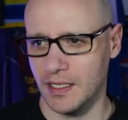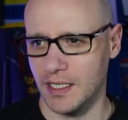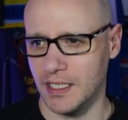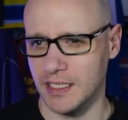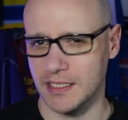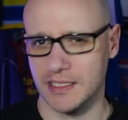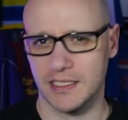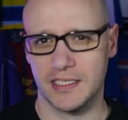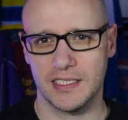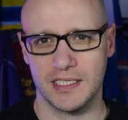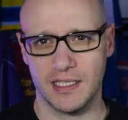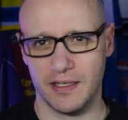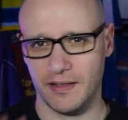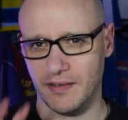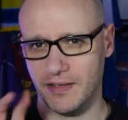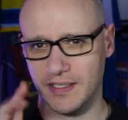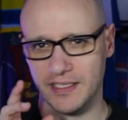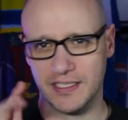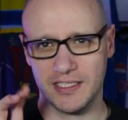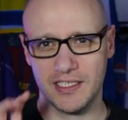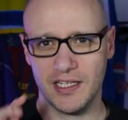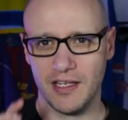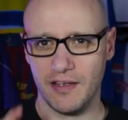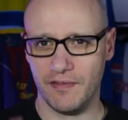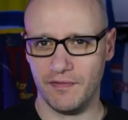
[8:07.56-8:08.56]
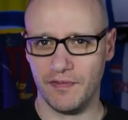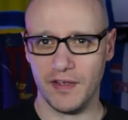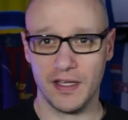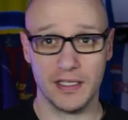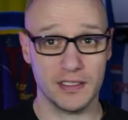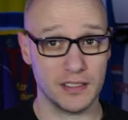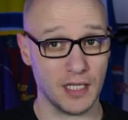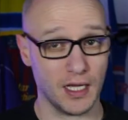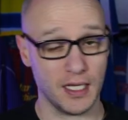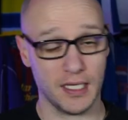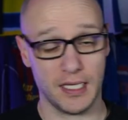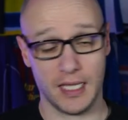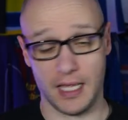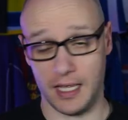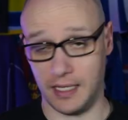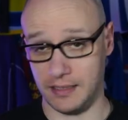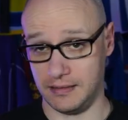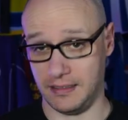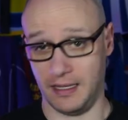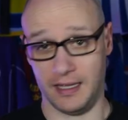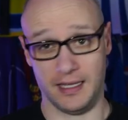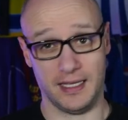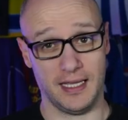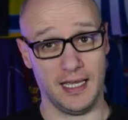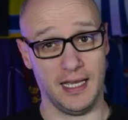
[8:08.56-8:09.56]
There's, there's certain things I
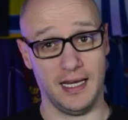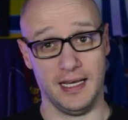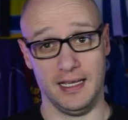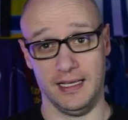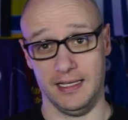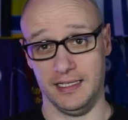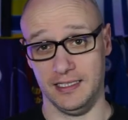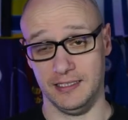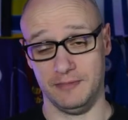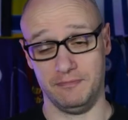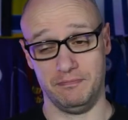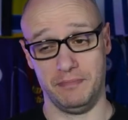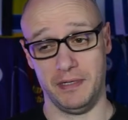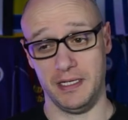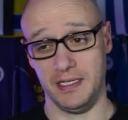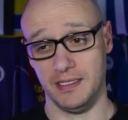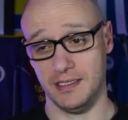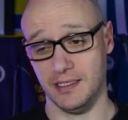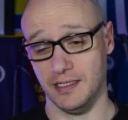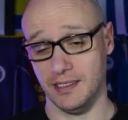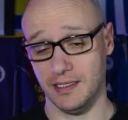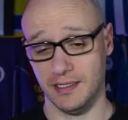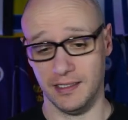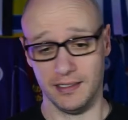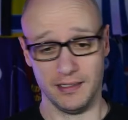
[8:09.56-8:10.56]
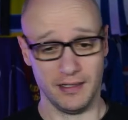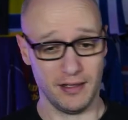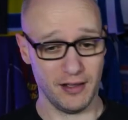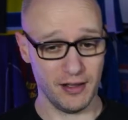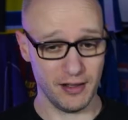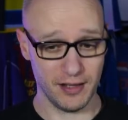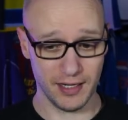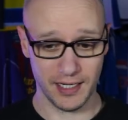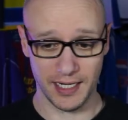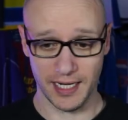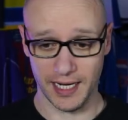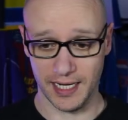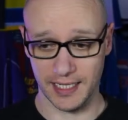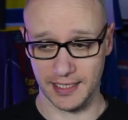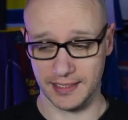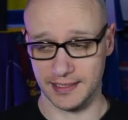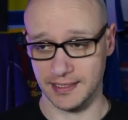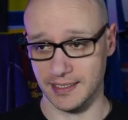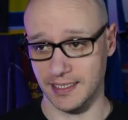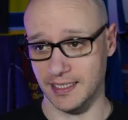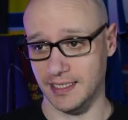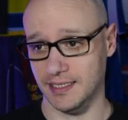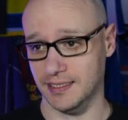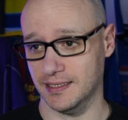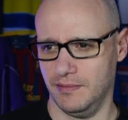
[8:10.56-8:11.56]
I get it. It's beta, early
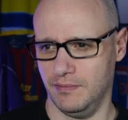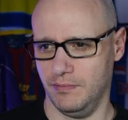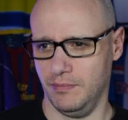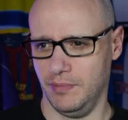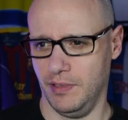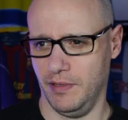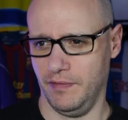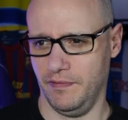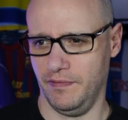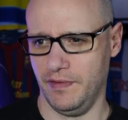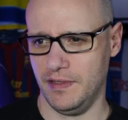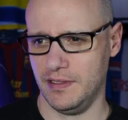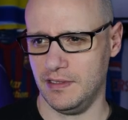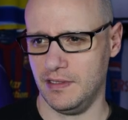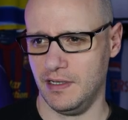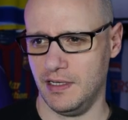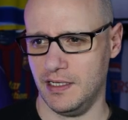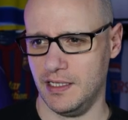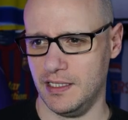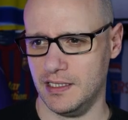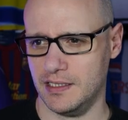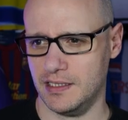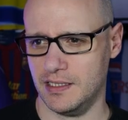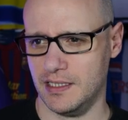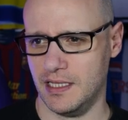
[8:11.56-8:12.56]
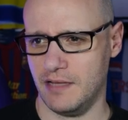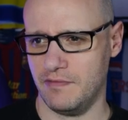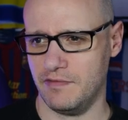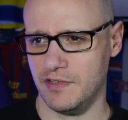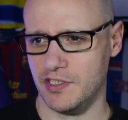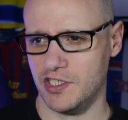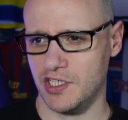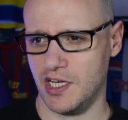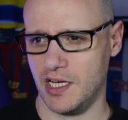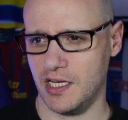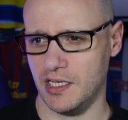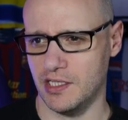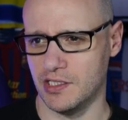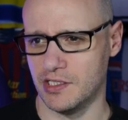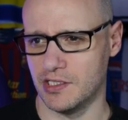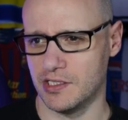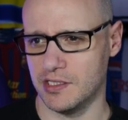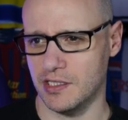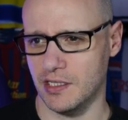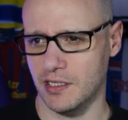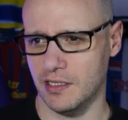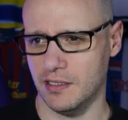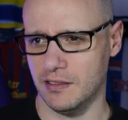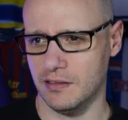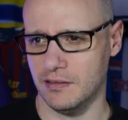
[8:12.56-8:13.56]
access, but things like this never change.
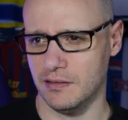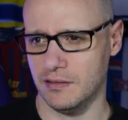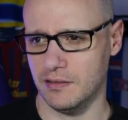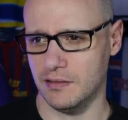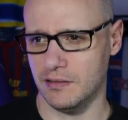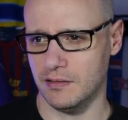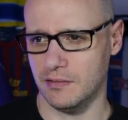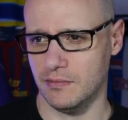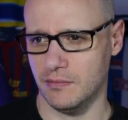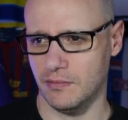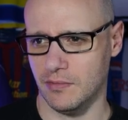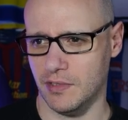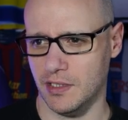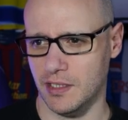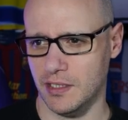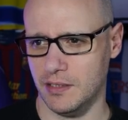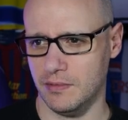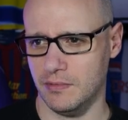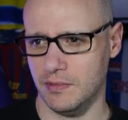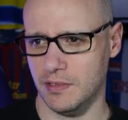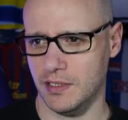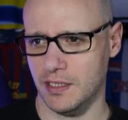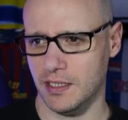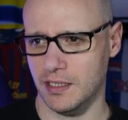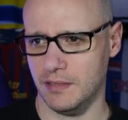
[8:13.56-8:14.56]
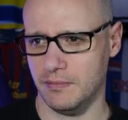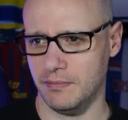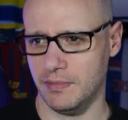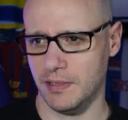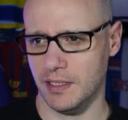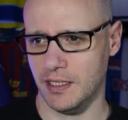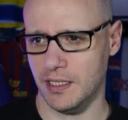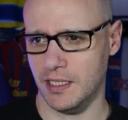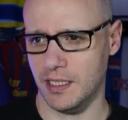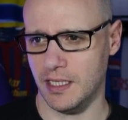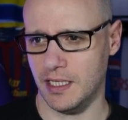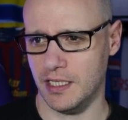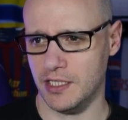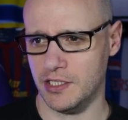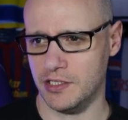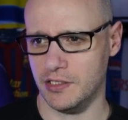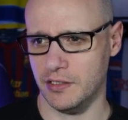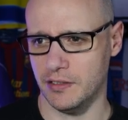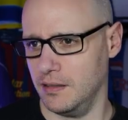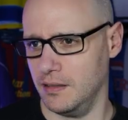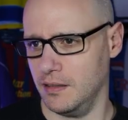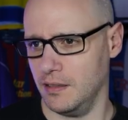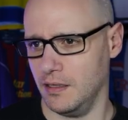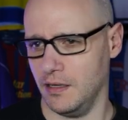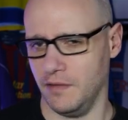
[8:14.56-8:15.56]
So why would it be an issue?
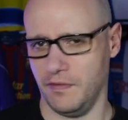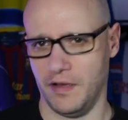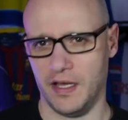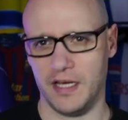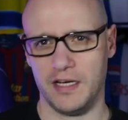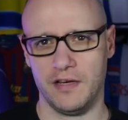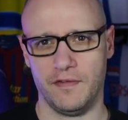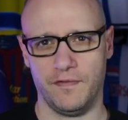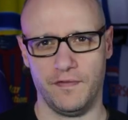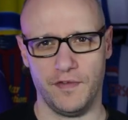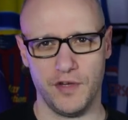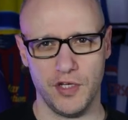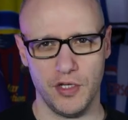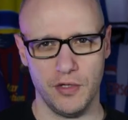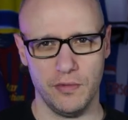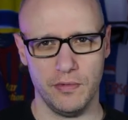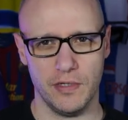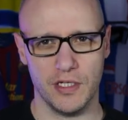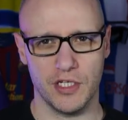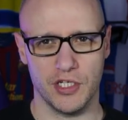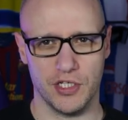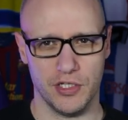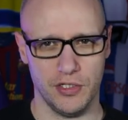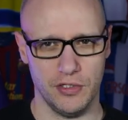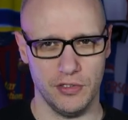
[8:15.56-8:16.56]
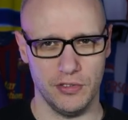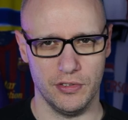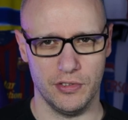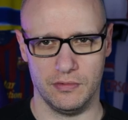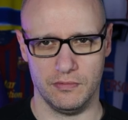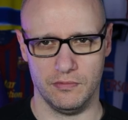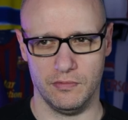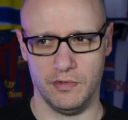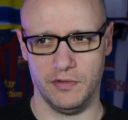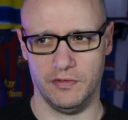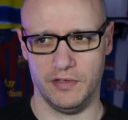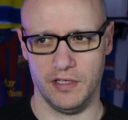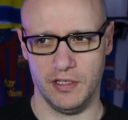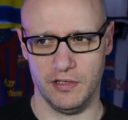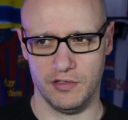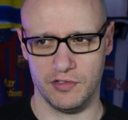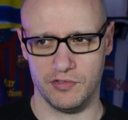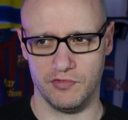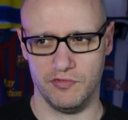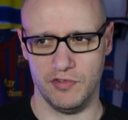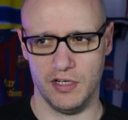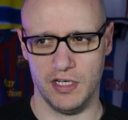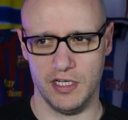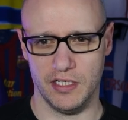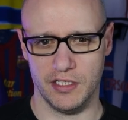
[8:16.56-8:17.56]
I've had a few issues with this
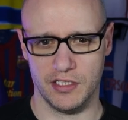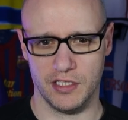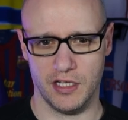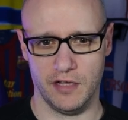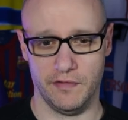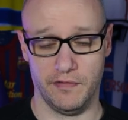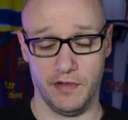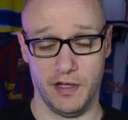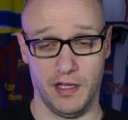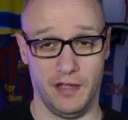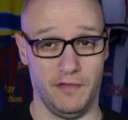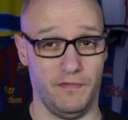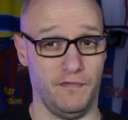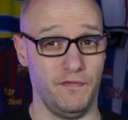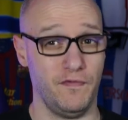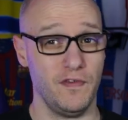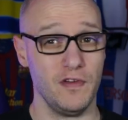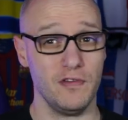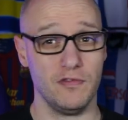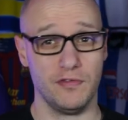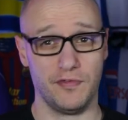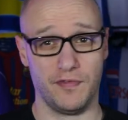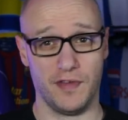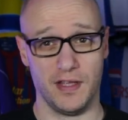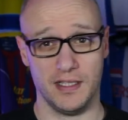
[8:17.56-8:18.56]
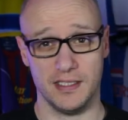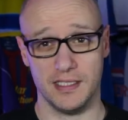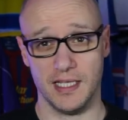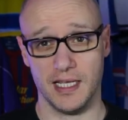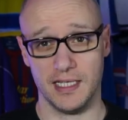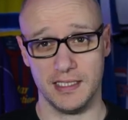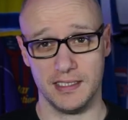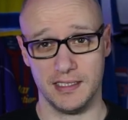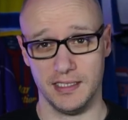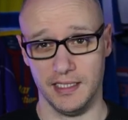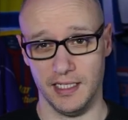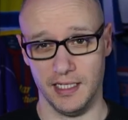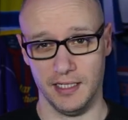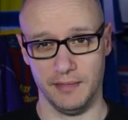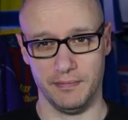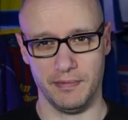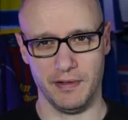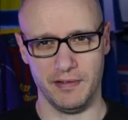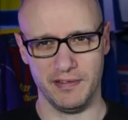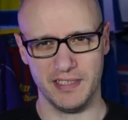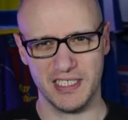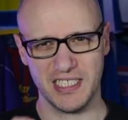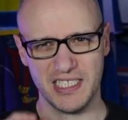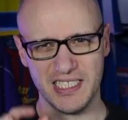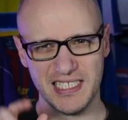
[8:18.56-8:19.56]
release so far. It feels fantastic, but
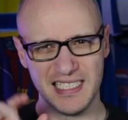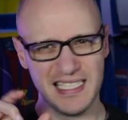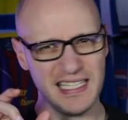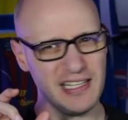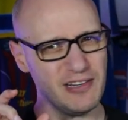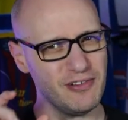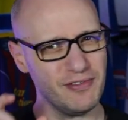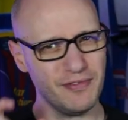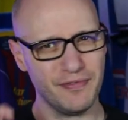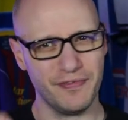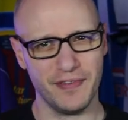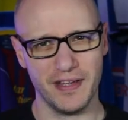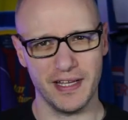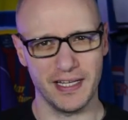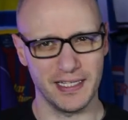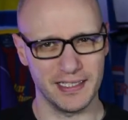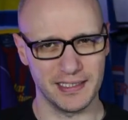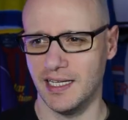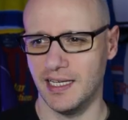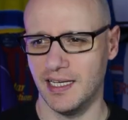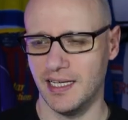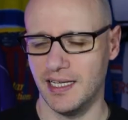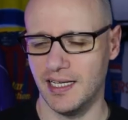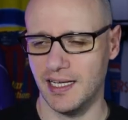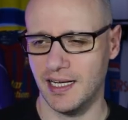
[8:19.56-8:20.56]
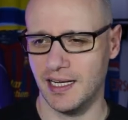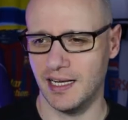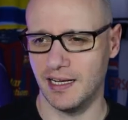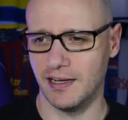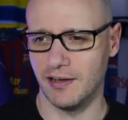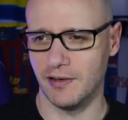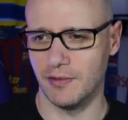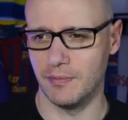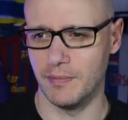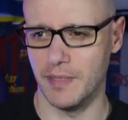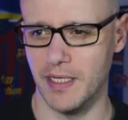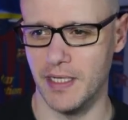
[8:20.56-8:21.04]
it's just little things niggling on me.